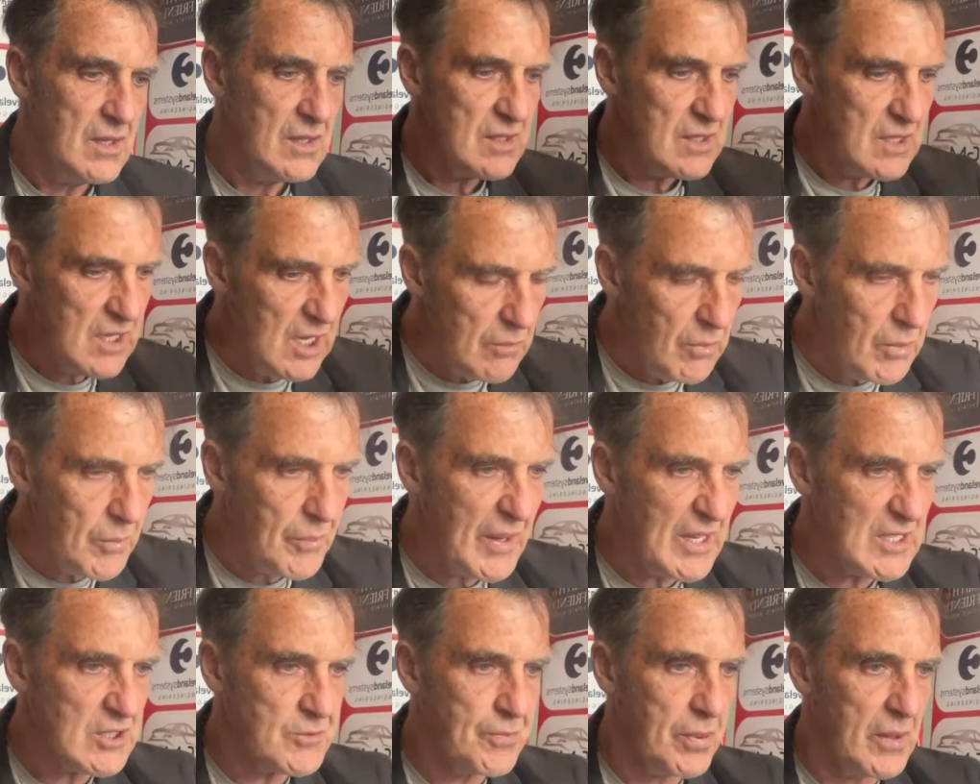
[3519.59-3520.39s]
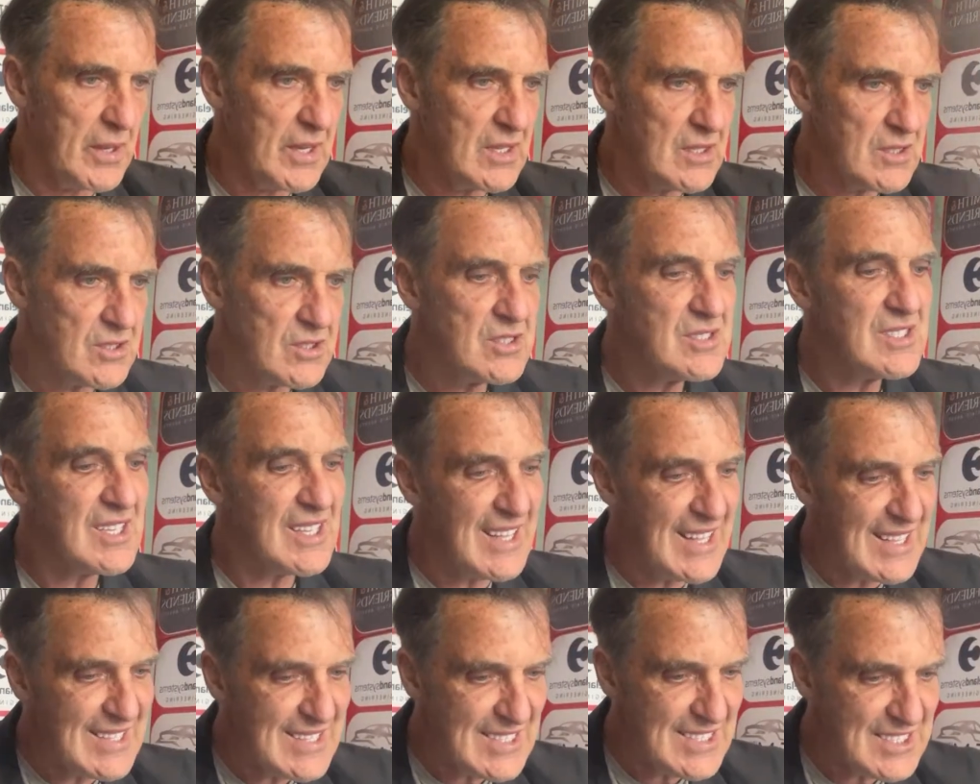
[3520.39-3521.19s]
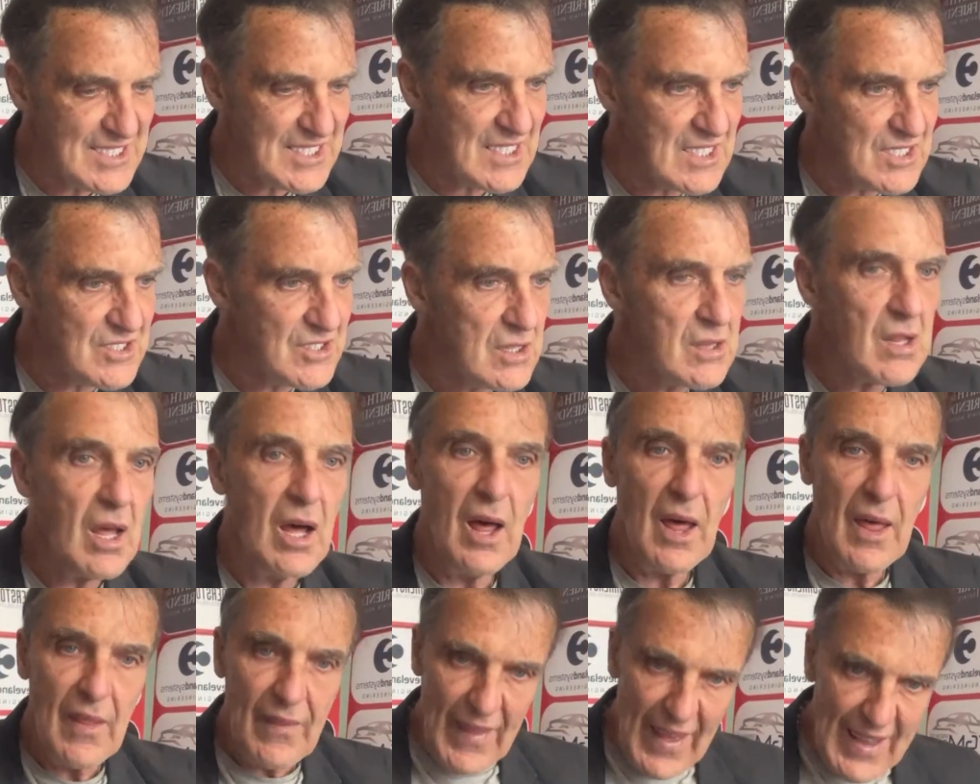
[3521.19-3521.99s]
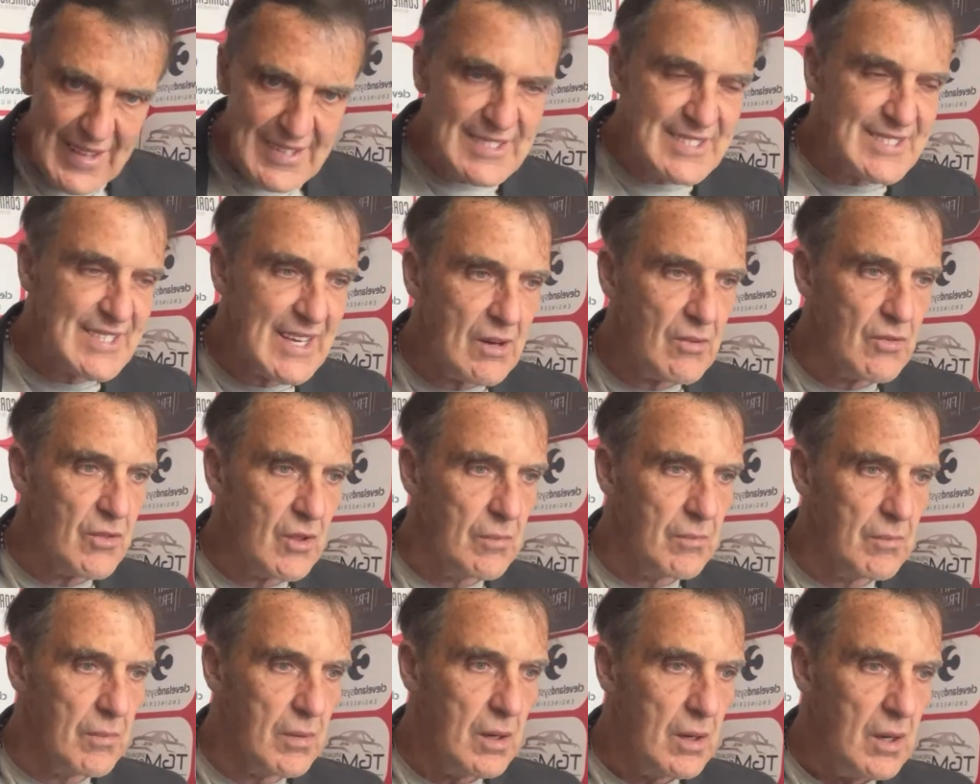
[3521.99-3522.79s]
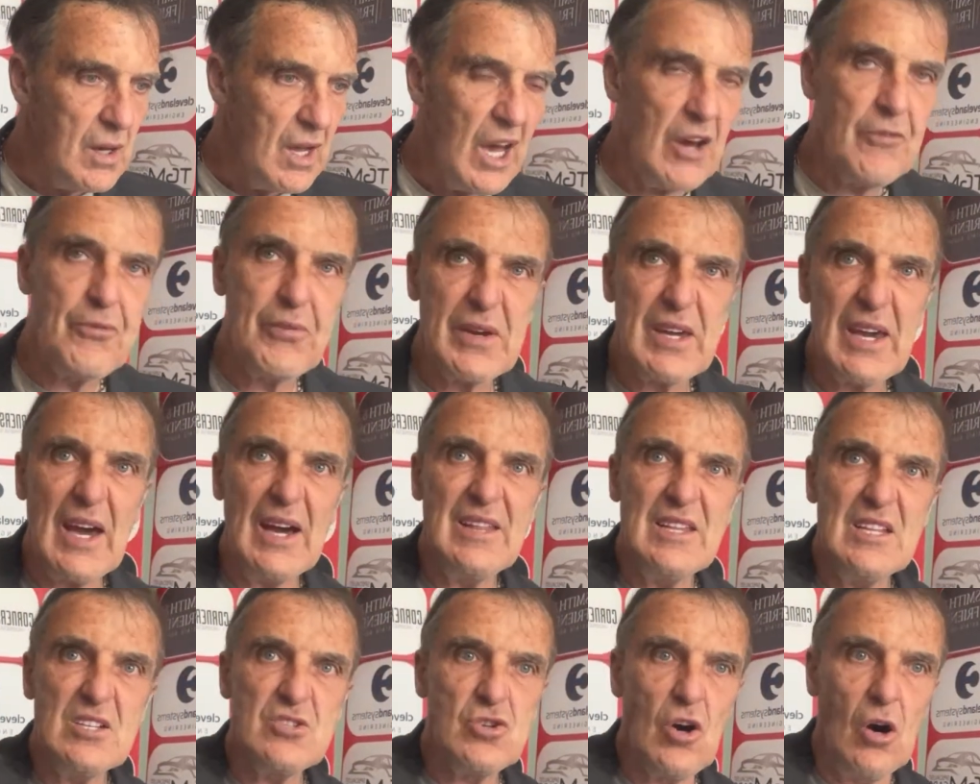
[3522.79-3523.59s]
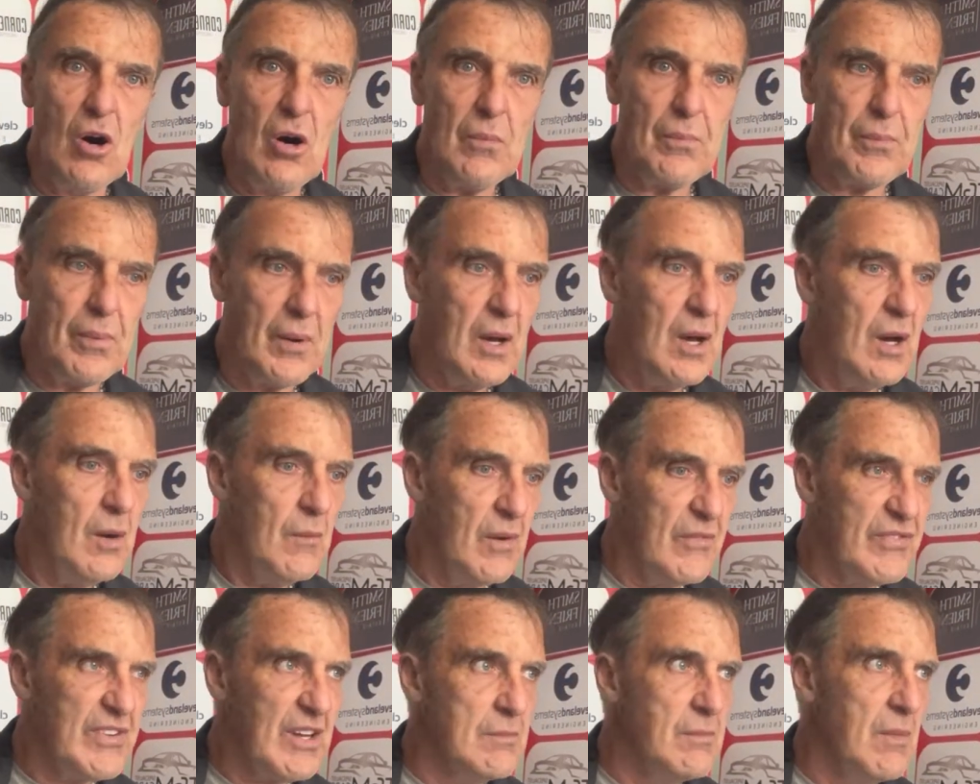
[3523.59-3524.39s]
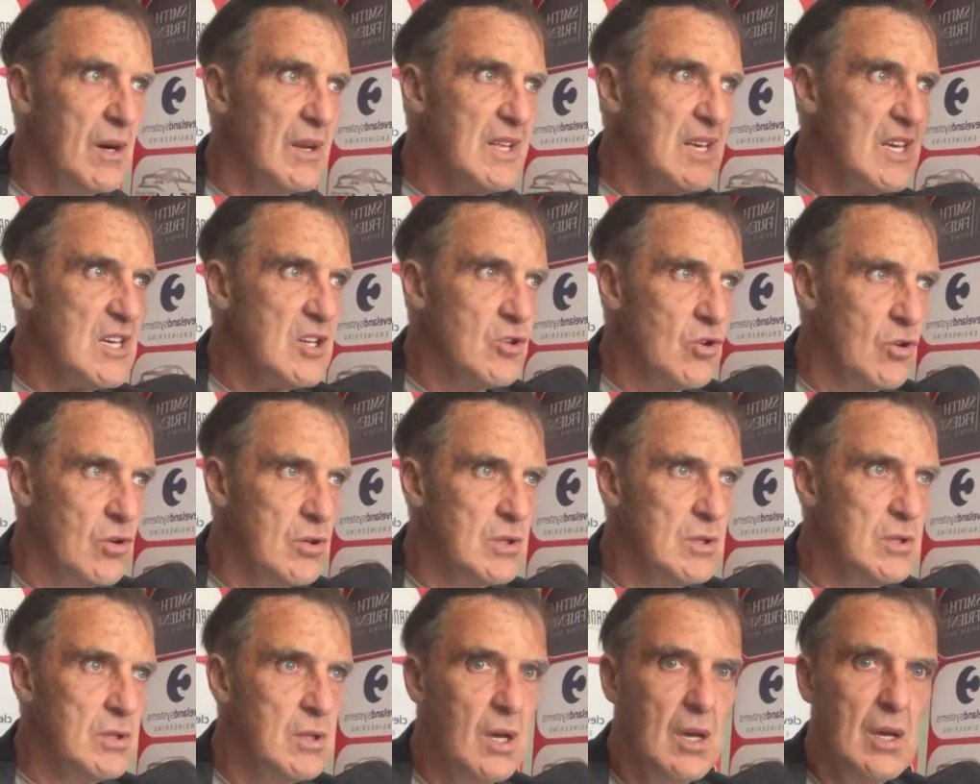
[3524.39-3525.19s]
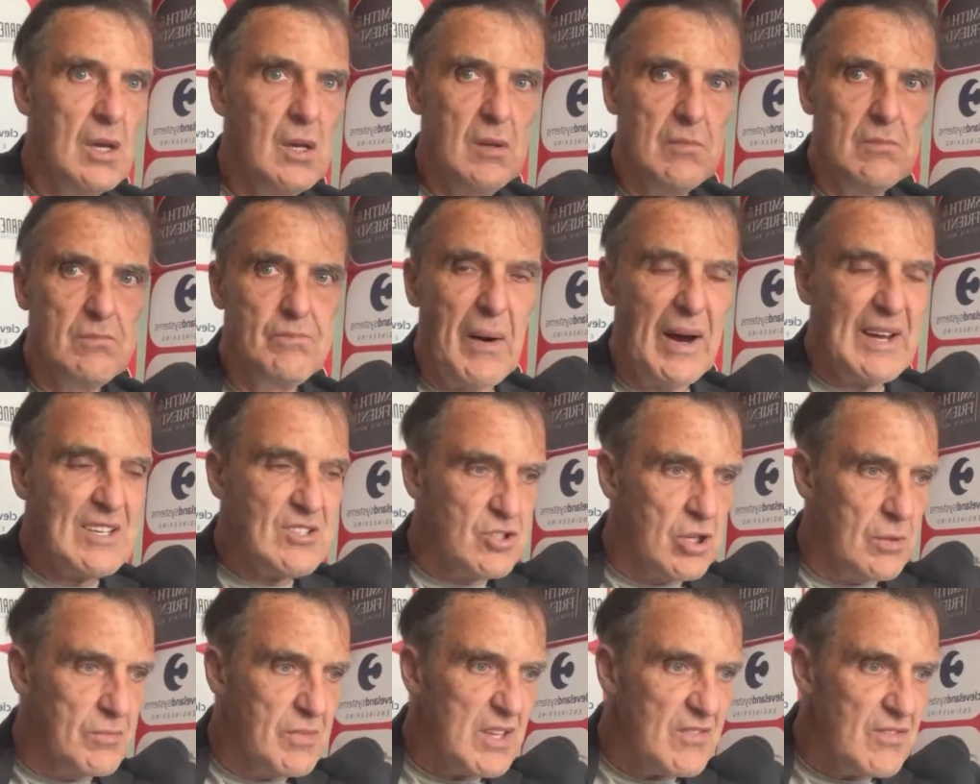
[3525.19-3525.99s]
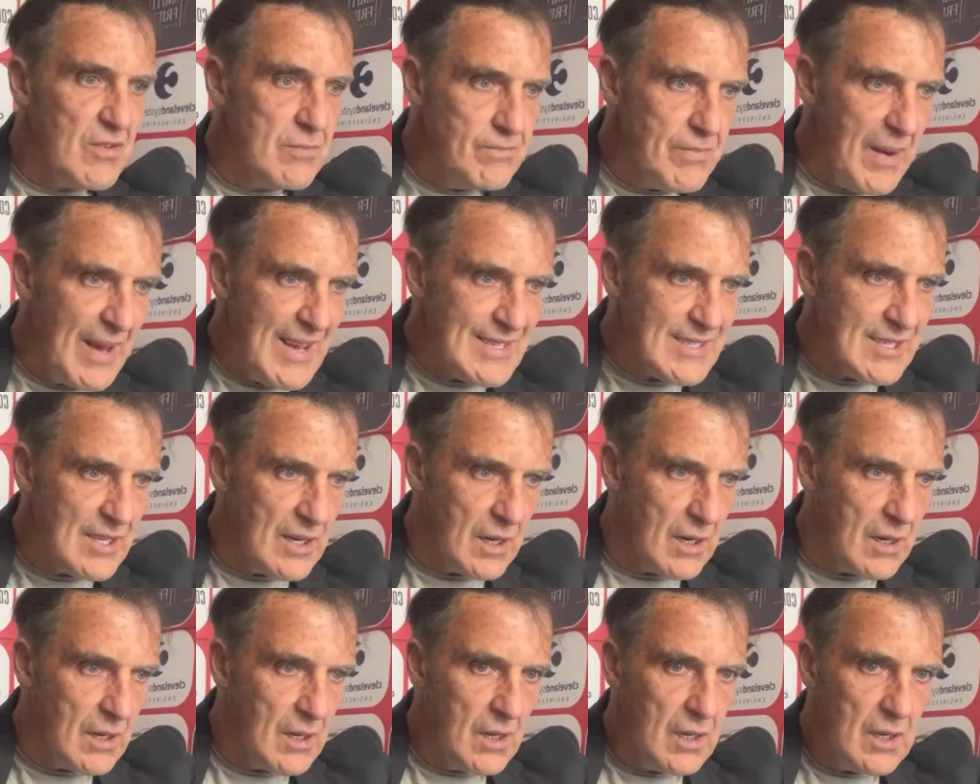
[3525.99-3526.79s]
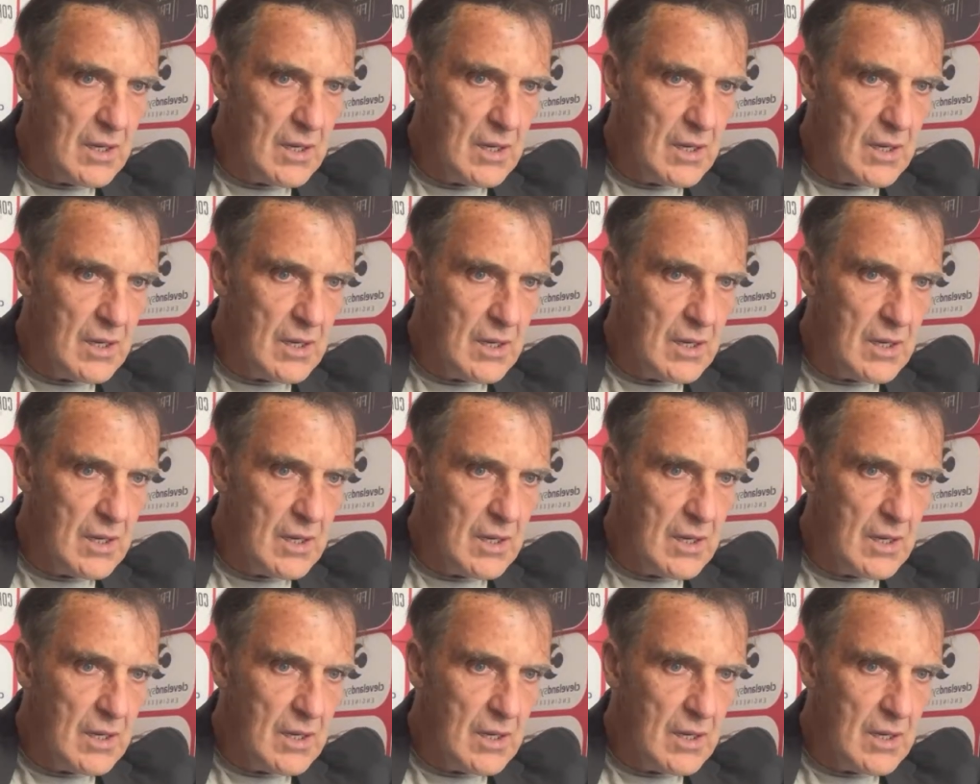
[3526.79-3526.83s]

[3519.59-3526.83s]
Keep our best players to the end of the season, then sell them. If we get in the top, we've got money to go and buy somebody even better.